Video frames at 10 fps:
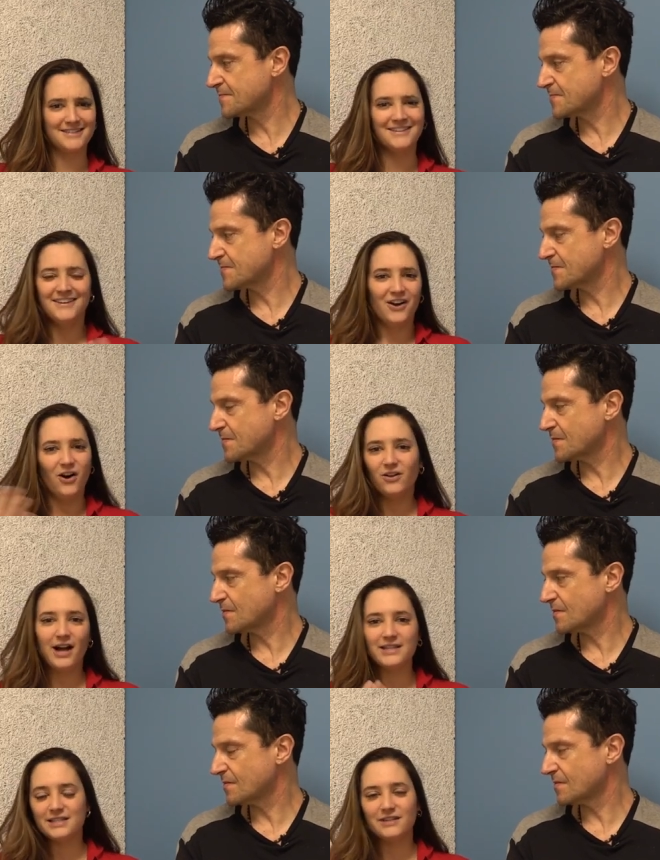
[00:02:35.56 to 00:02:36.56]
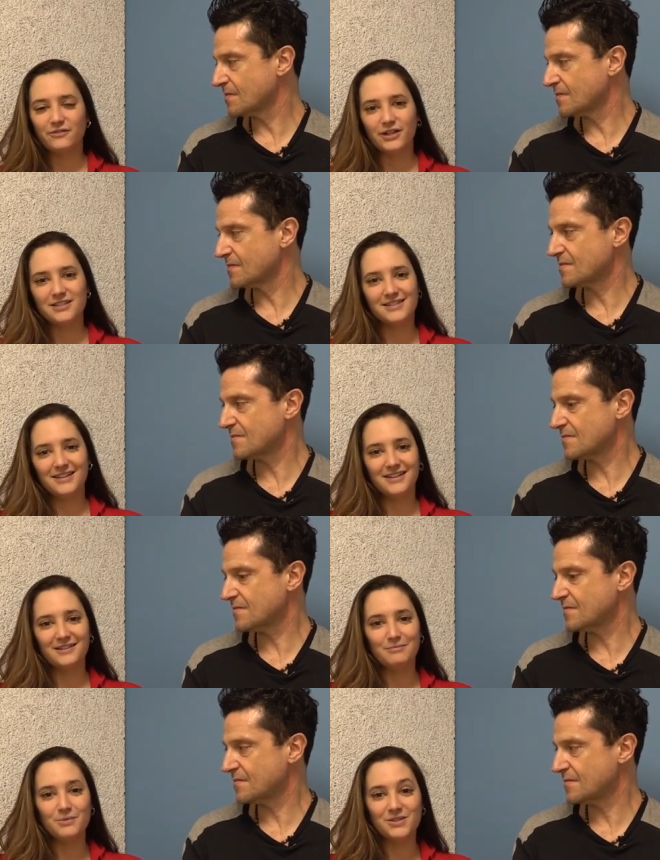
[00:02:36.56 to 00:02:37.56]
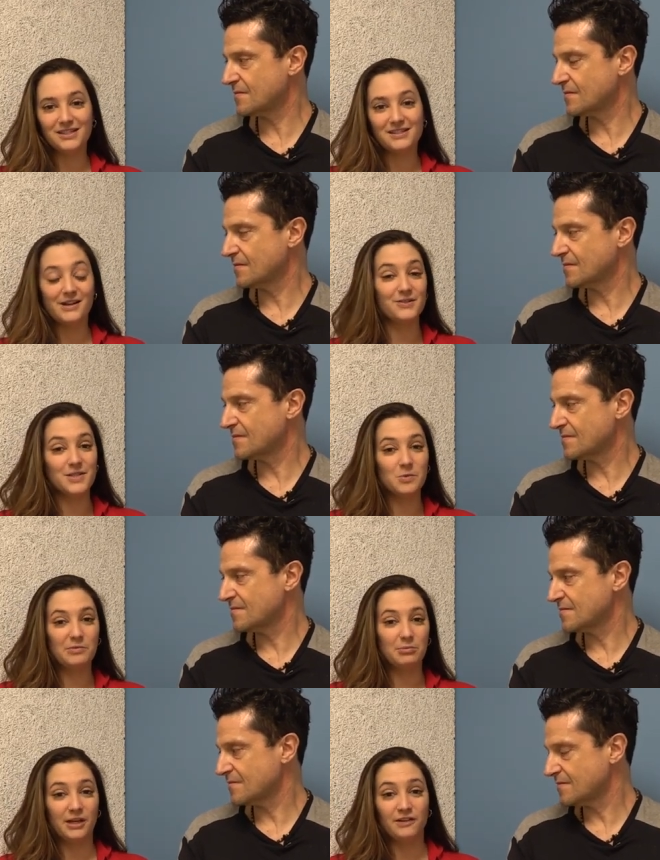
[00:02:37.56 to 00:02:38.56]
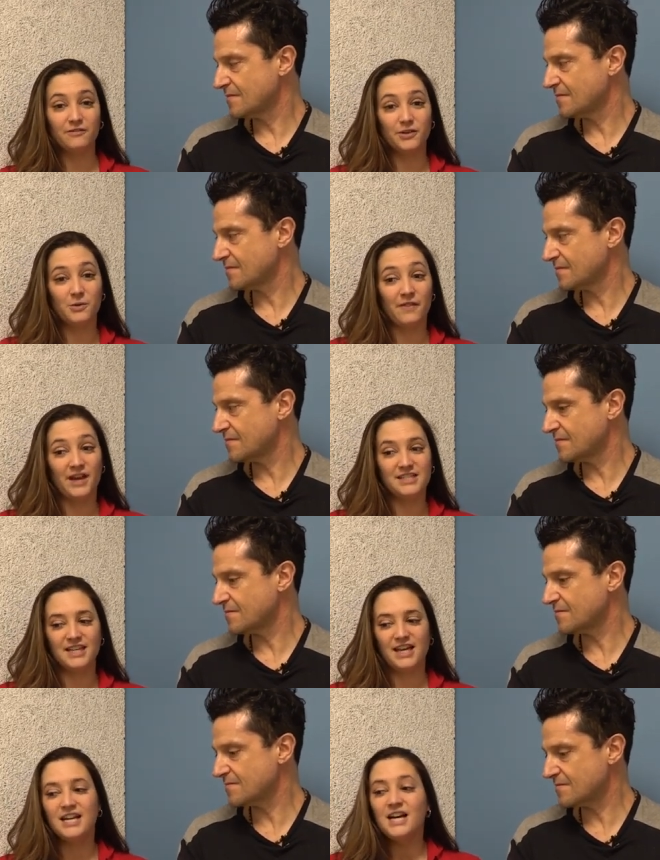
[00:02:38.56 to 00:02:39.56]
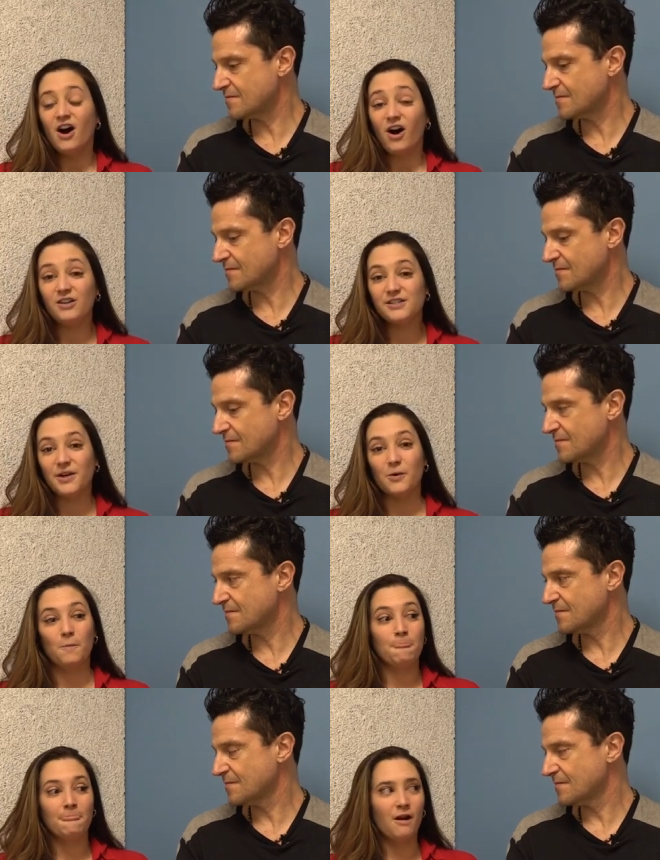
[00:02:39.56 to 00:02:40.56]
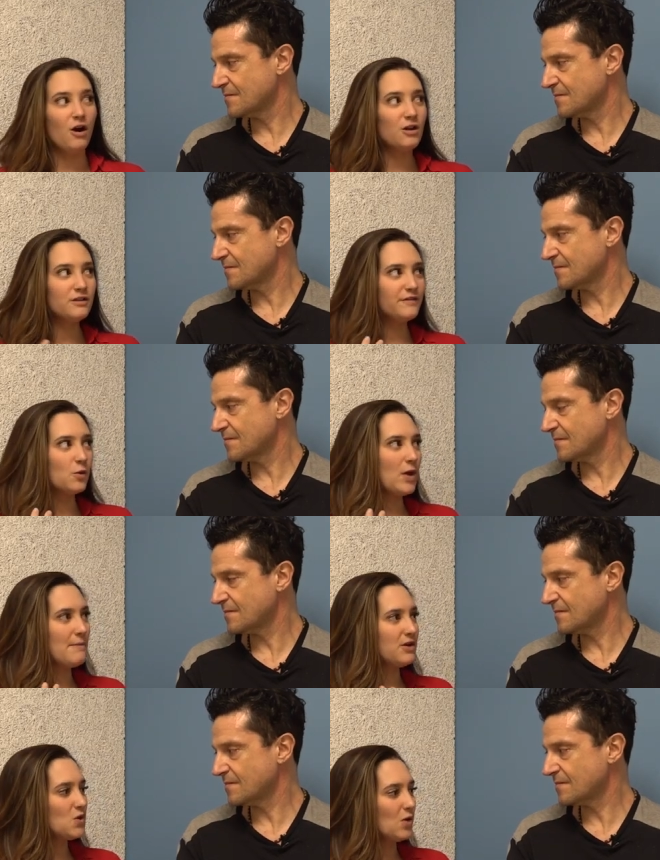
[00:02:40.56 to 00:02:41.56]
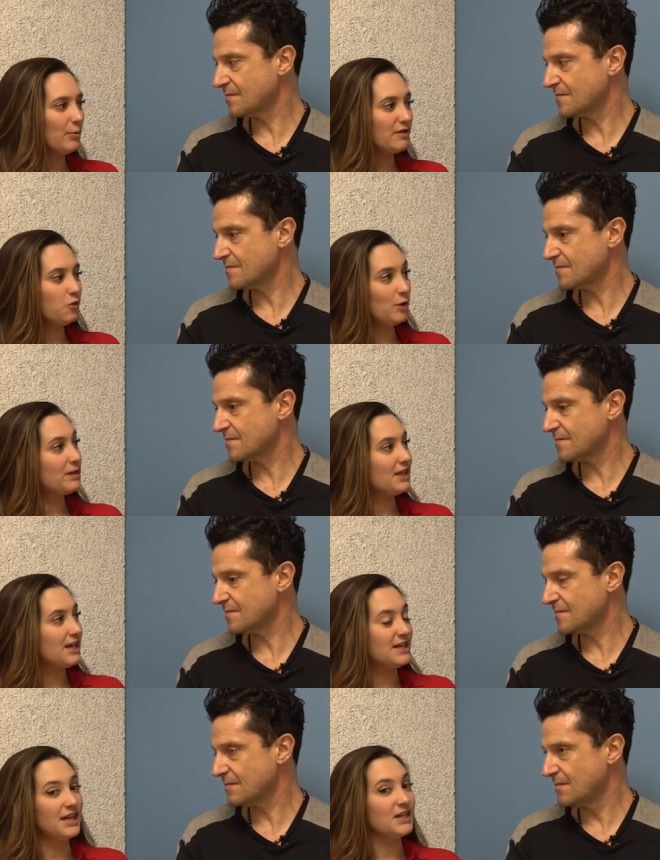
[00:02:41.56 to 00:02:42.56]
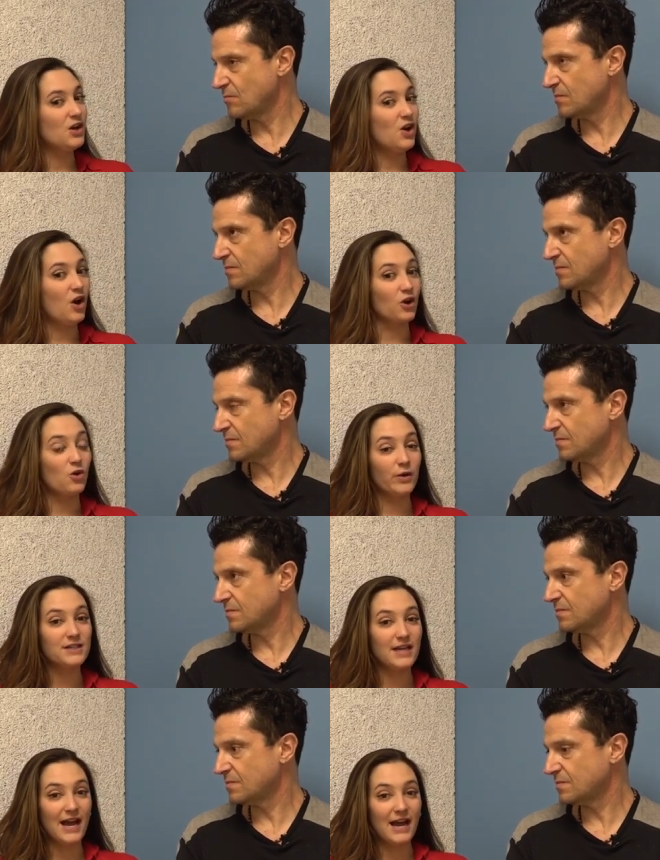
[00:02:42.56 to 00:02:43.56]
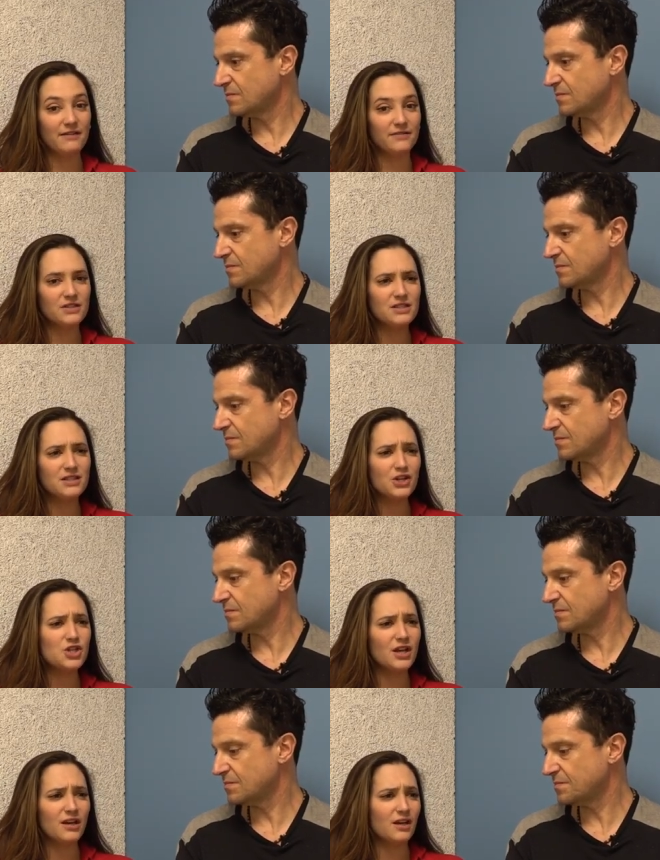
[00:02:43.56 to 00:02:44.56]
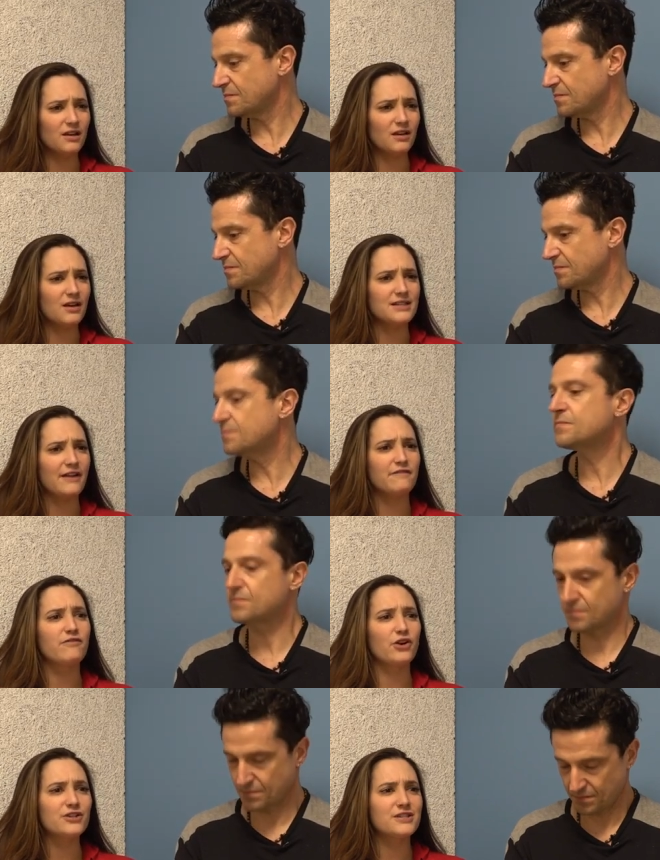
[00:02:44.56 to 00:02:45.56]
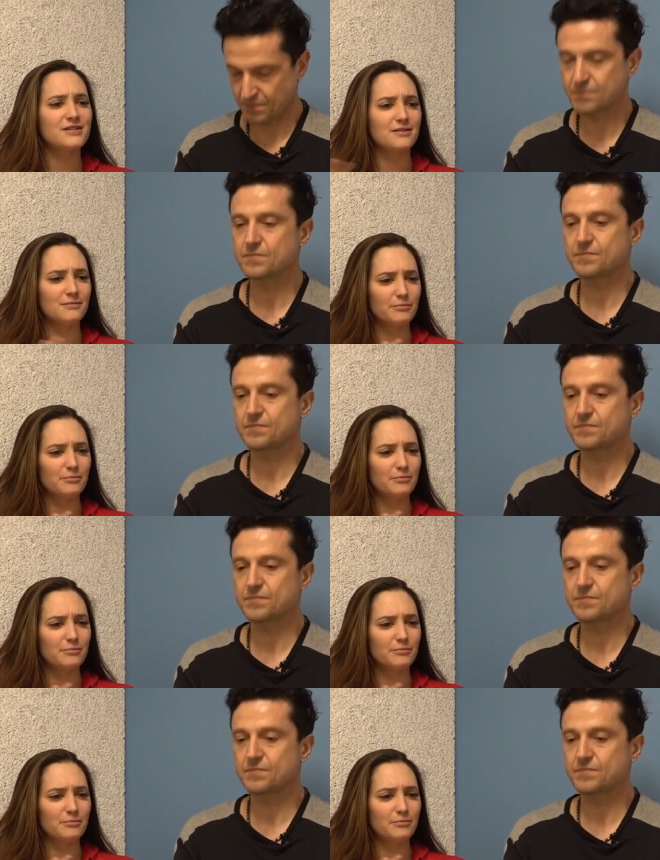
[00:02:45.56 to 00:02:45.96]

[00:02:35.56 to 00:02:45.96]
Speaker 1: and all kinds of different music styles that we'll be playing for you on that day. Also, all of the women who are performing that night are going to have such a diverse